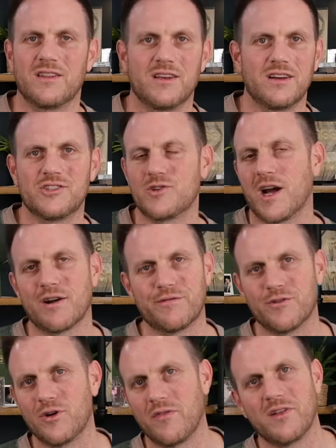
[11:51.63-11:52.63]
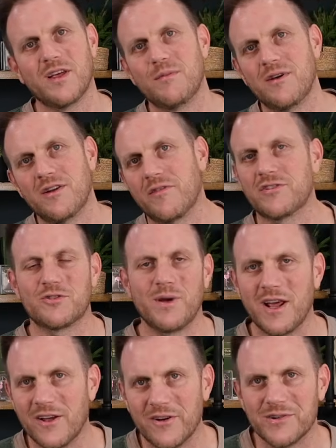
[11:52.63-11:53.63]
the dragon fruit or the lemon or the
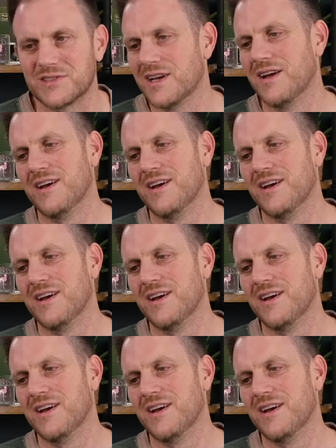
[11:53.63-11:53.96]
tomatoes.